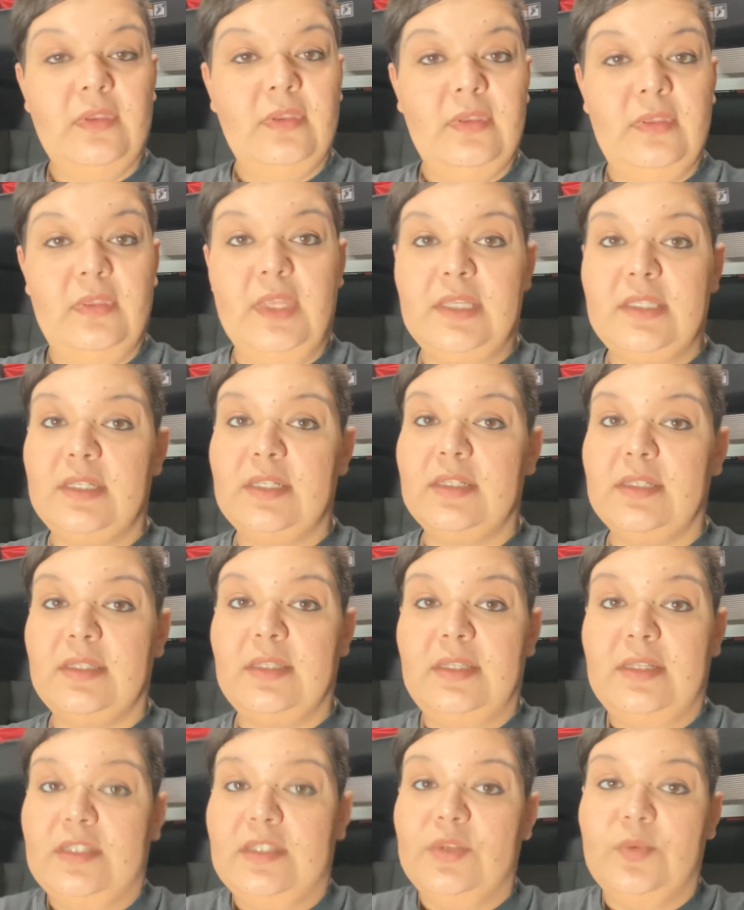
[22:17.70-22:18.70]
this
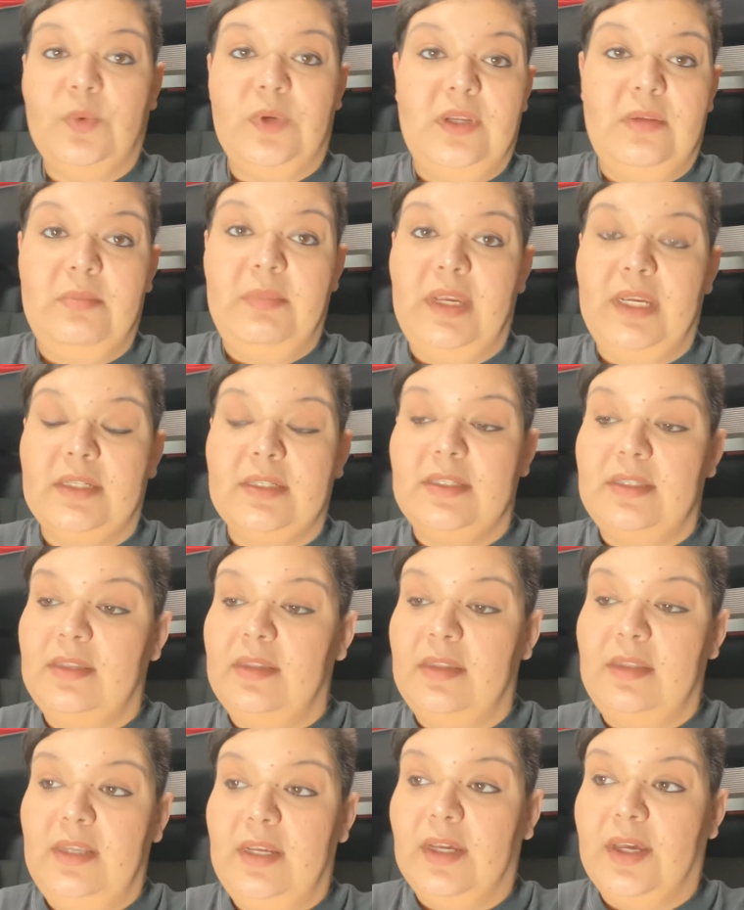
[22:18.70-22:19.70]
is what makes
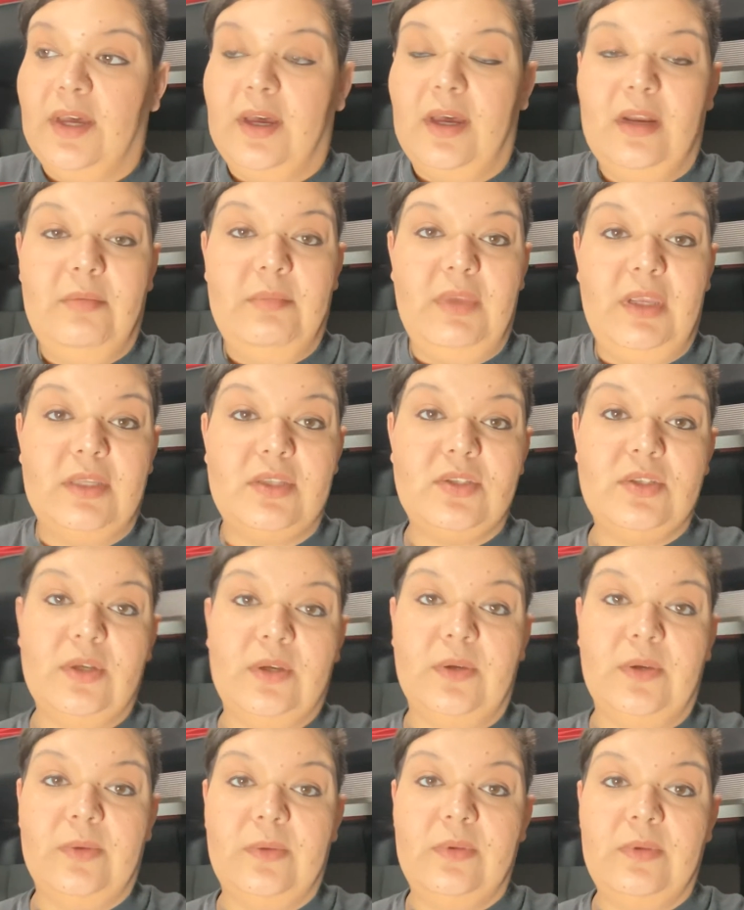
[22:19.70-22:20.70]
the economy.
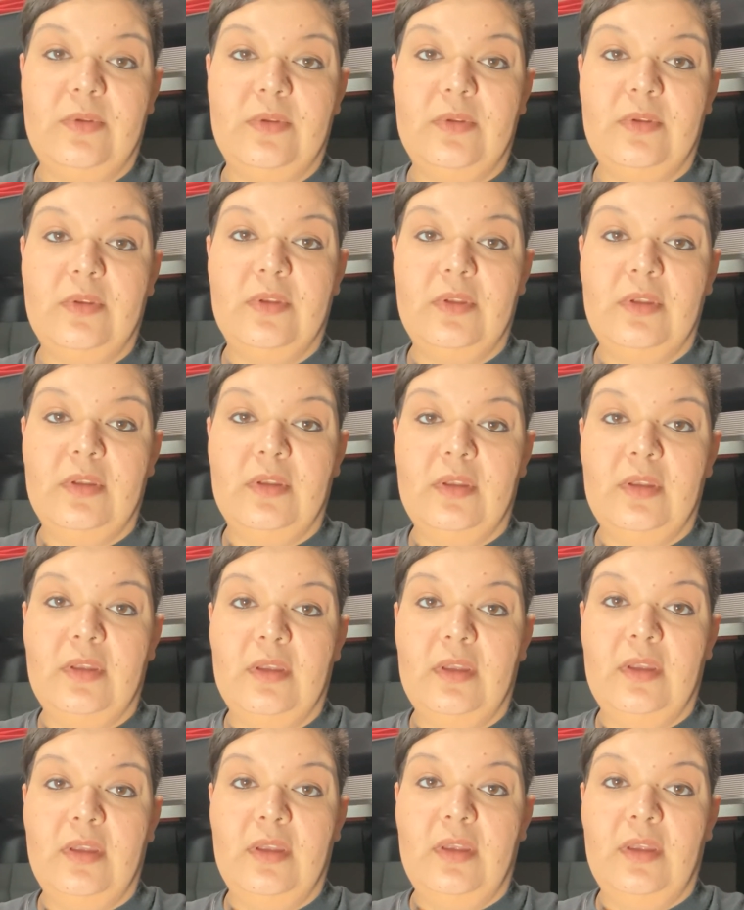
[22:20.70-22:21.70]
So
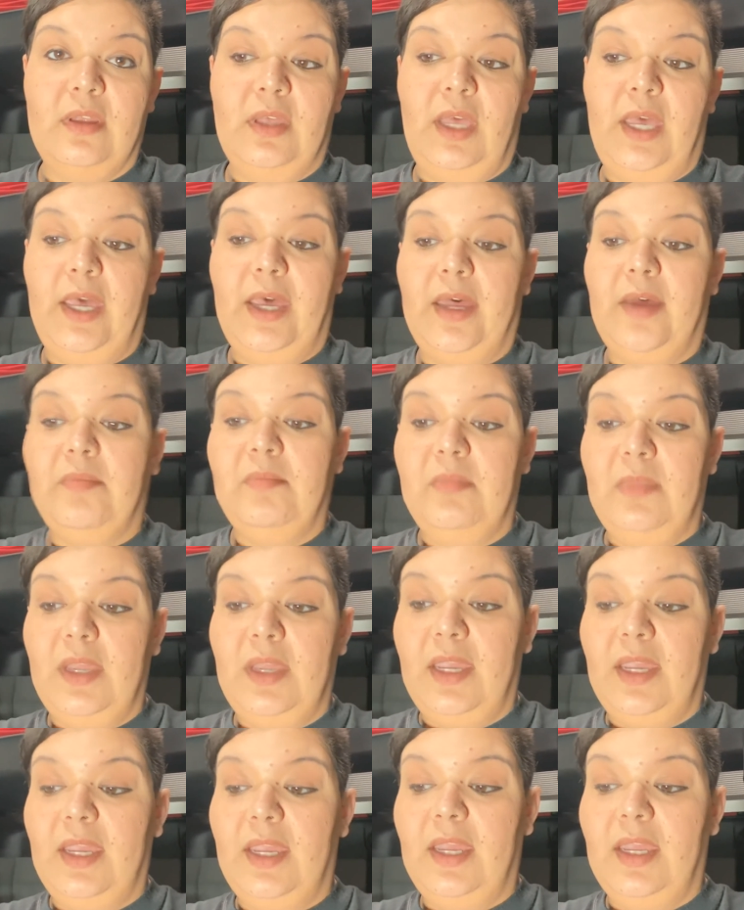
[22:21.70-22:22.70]
help
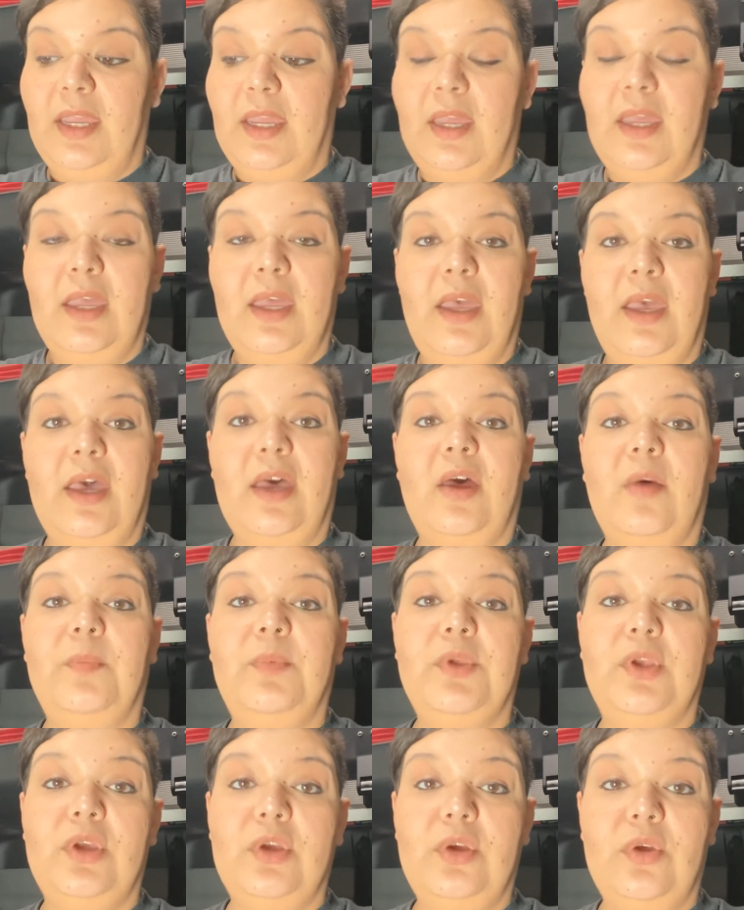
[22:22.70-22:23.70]
me, help
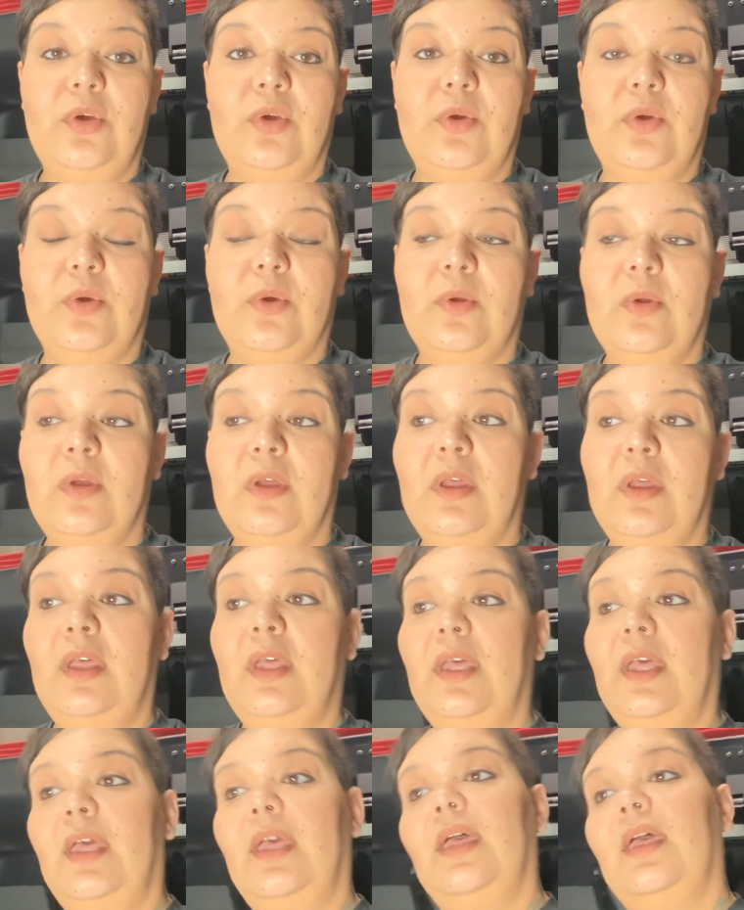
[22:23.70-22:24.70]
you,
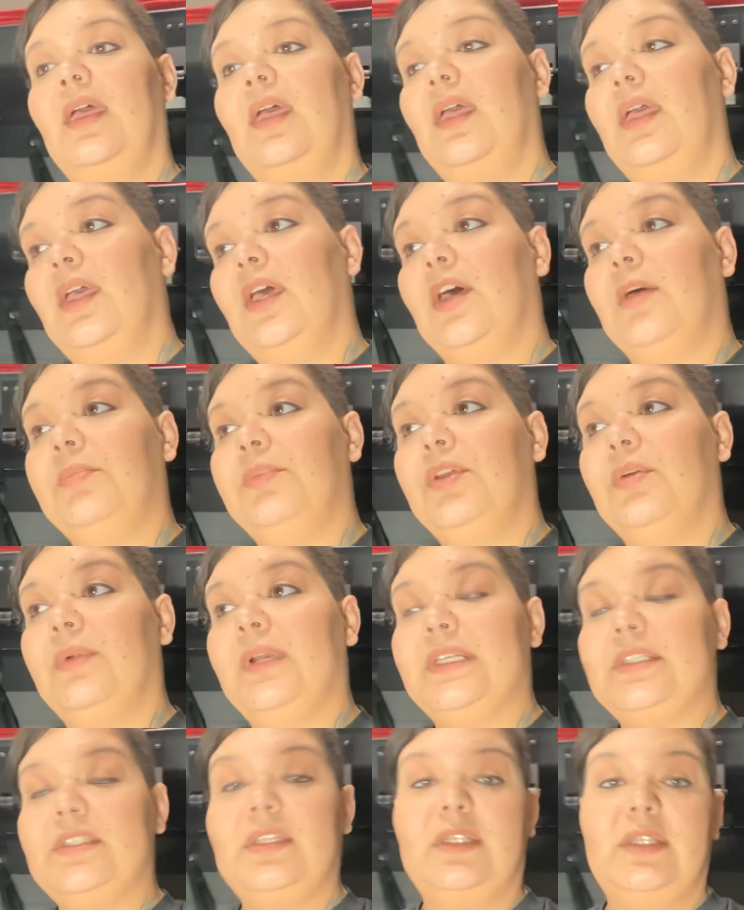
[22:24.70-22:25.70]
help the
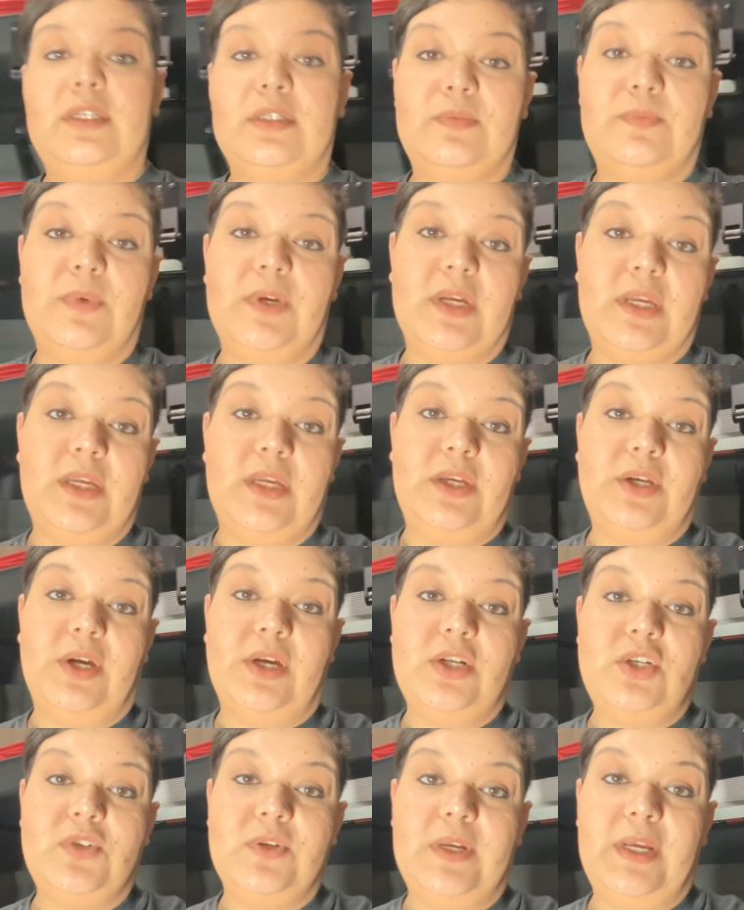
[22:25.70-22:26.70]
rest of this fucking
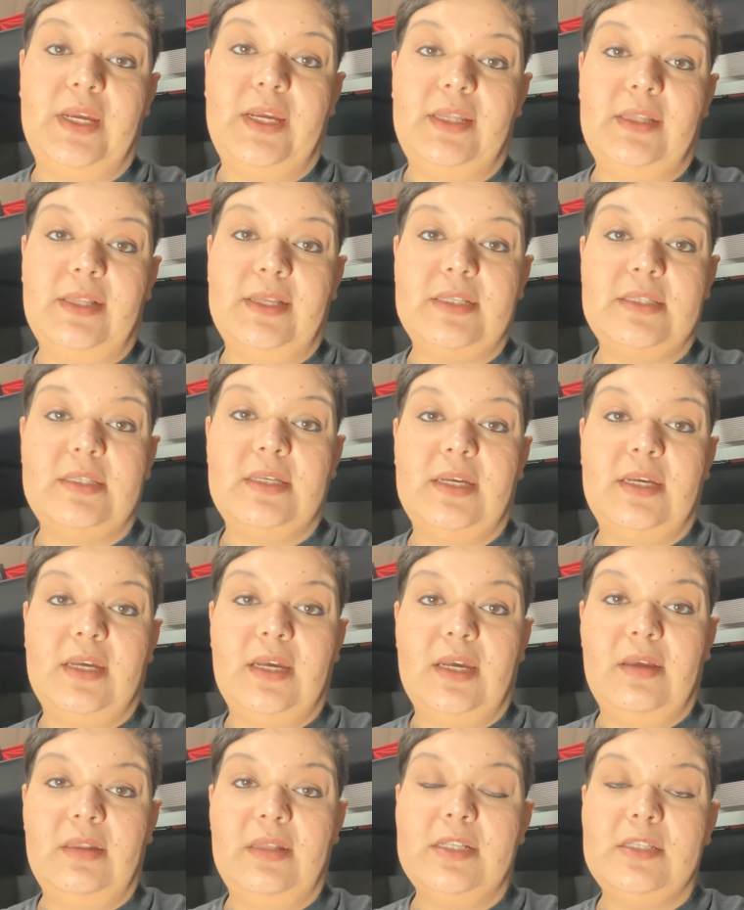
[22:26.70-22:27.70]
country, and
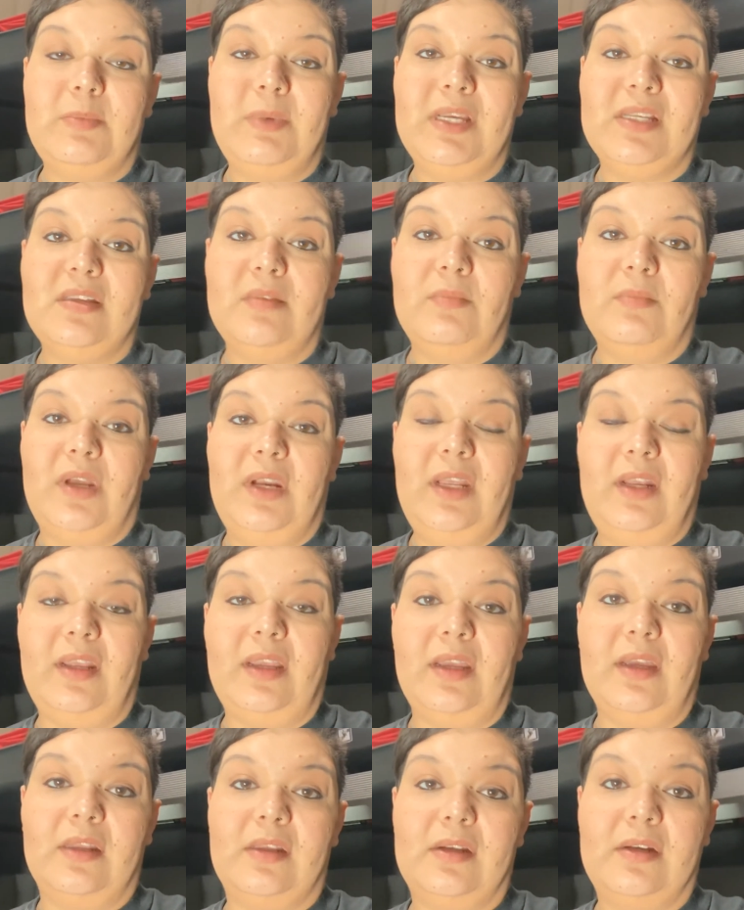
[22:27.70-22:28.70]
let's make some money
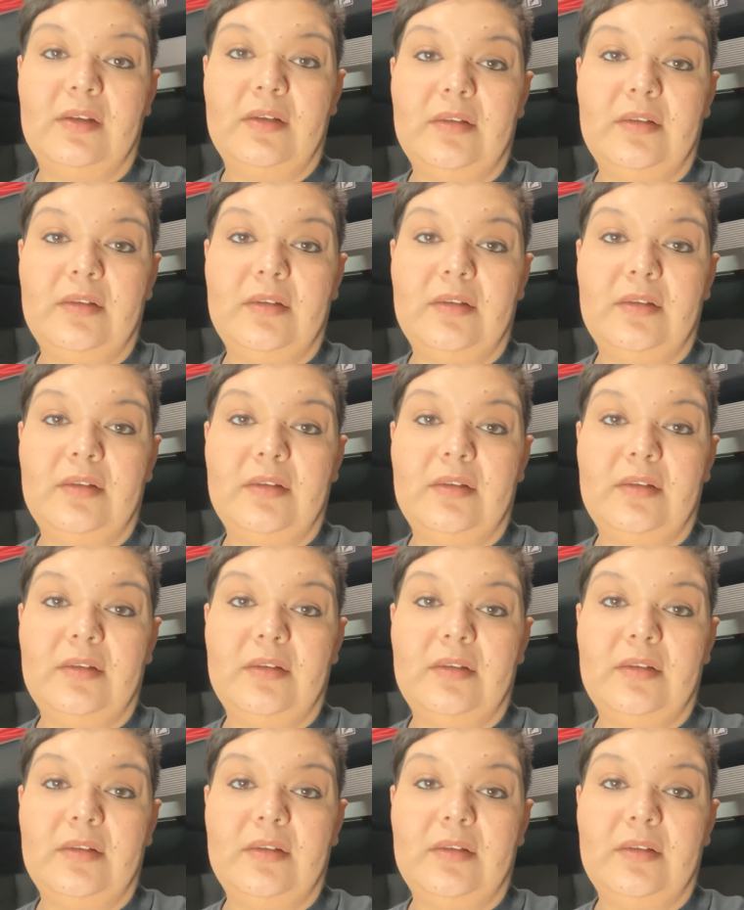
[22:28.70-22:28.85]
together.